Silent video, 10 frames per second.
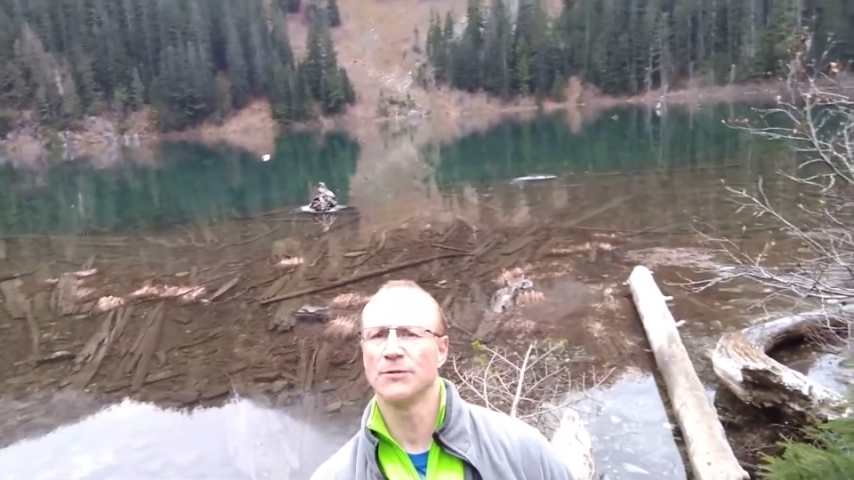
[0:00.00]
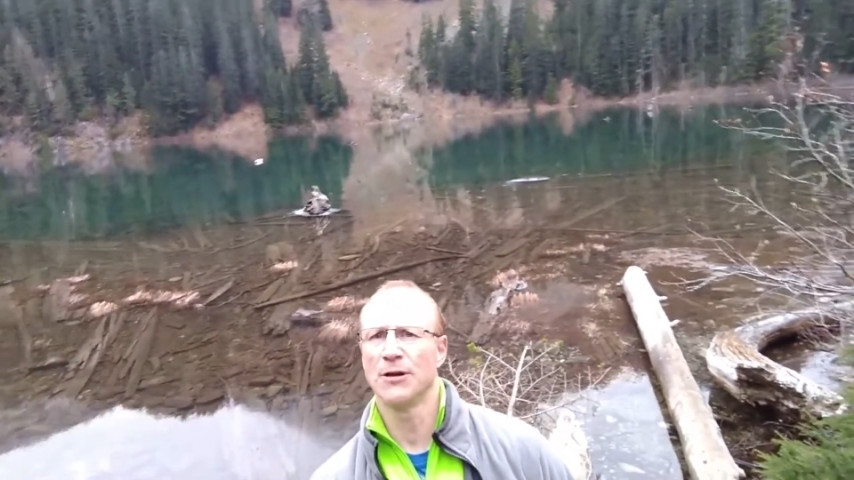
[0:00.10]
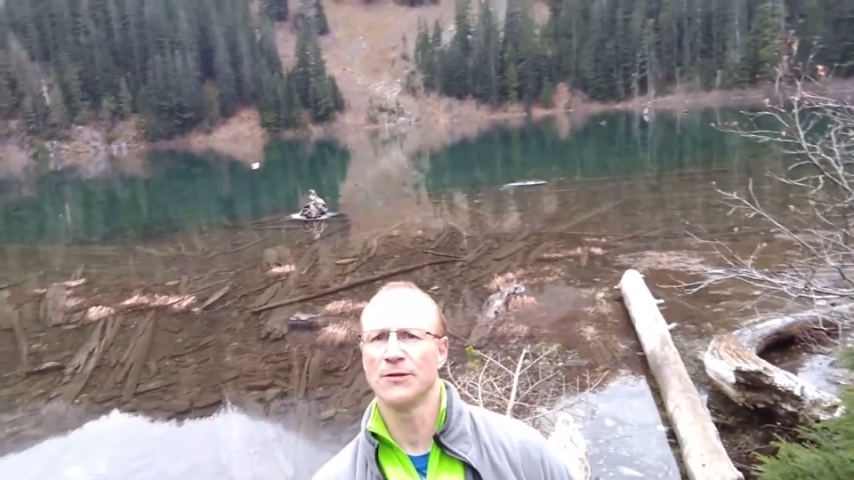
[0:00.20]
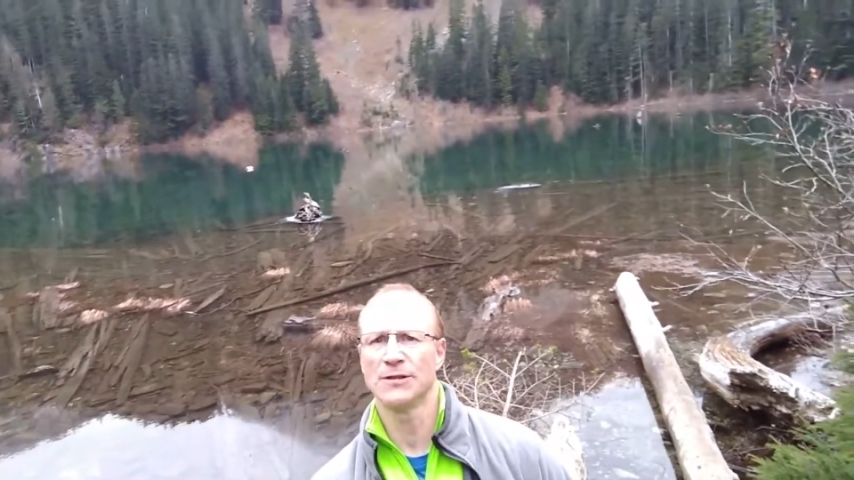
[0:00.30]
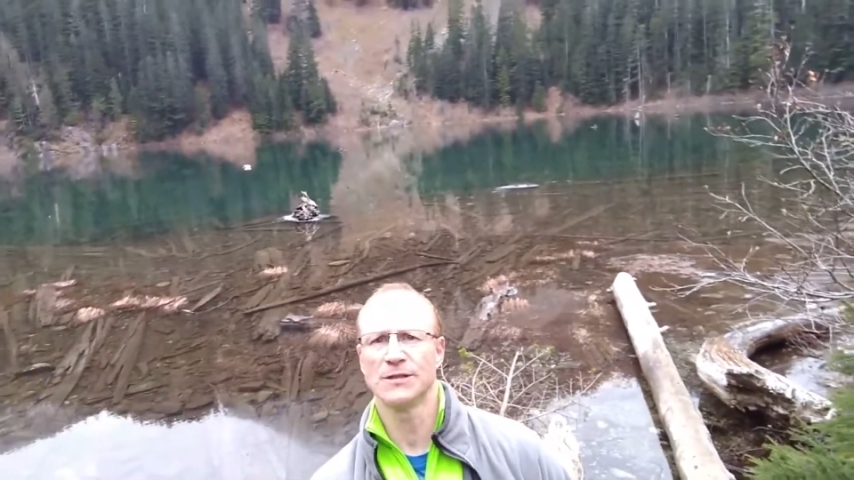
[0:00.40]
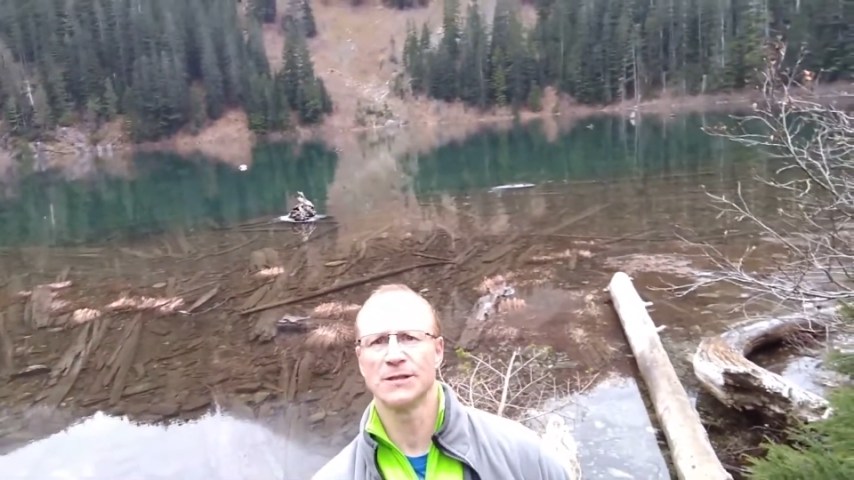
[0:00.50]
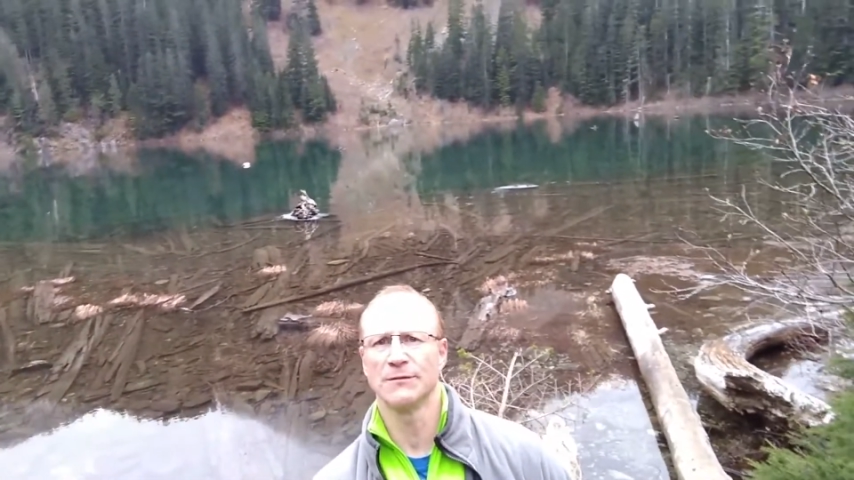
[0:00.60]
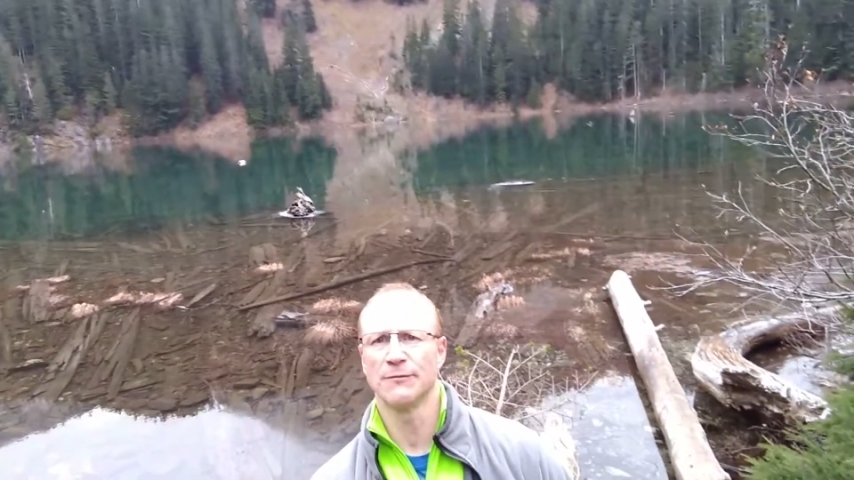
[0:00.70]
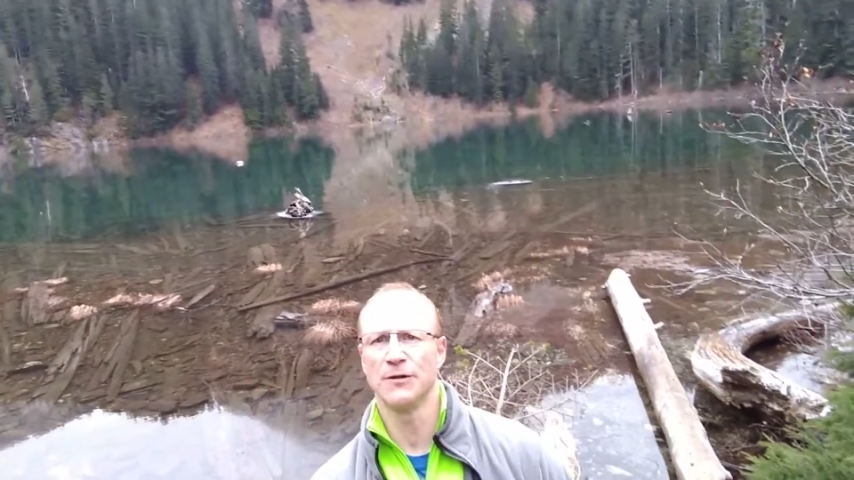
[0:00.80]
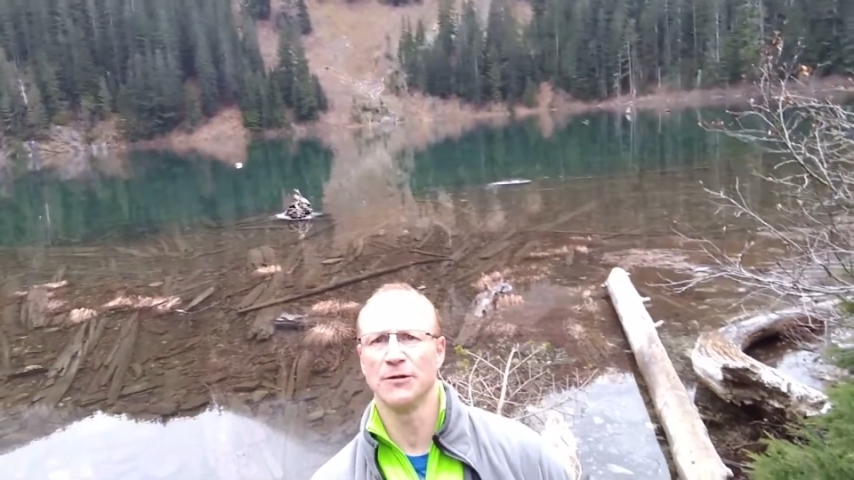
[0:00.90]
no, this
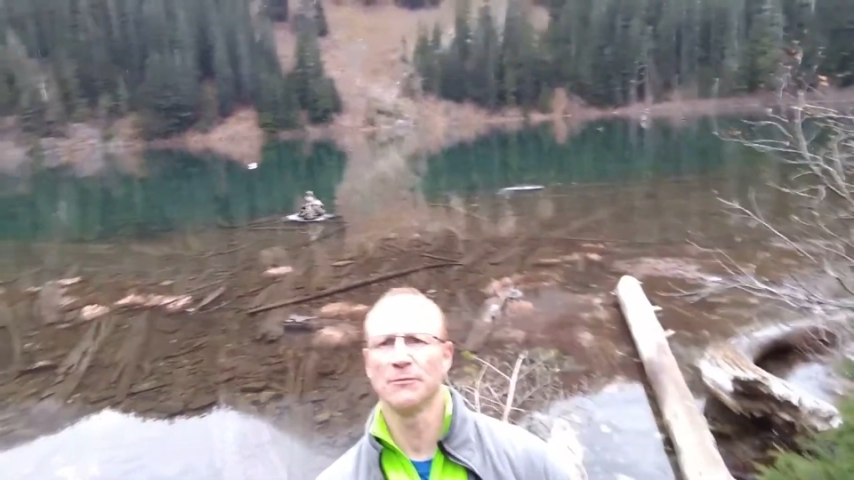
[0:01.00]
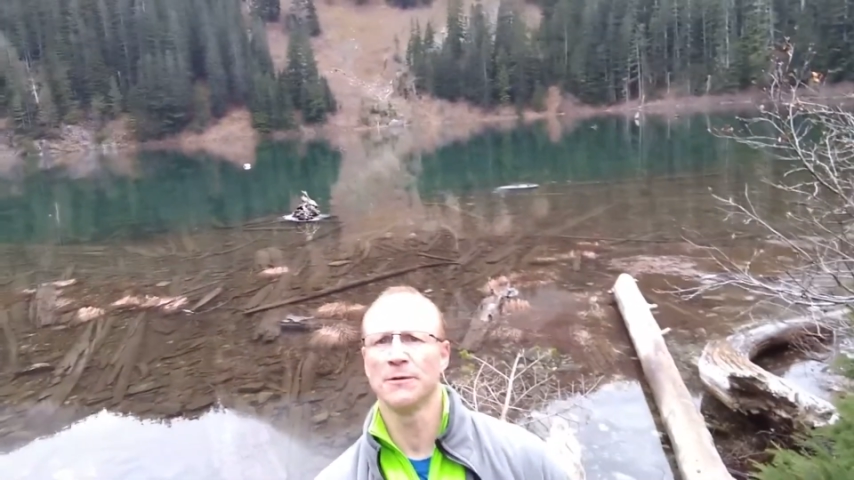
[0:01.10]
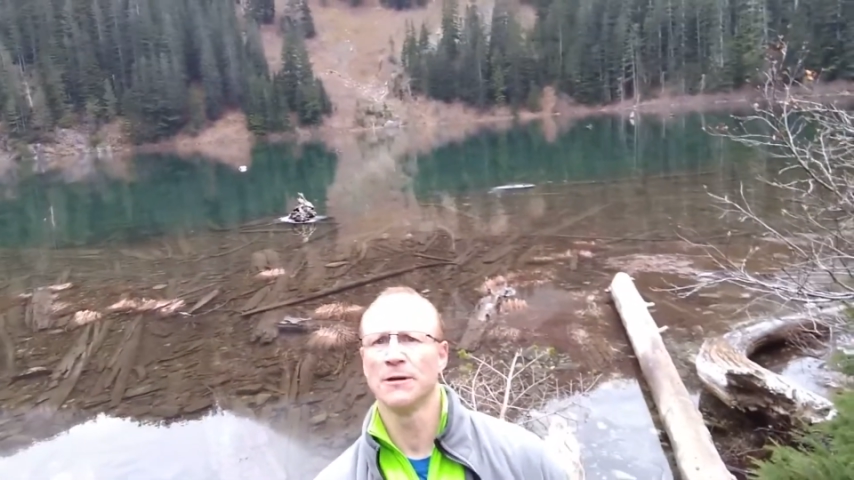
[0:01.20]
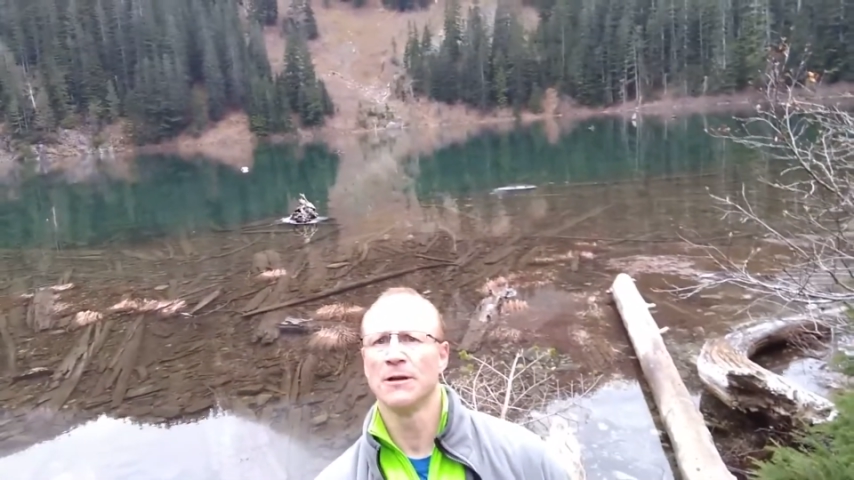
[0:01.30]
isn't for you.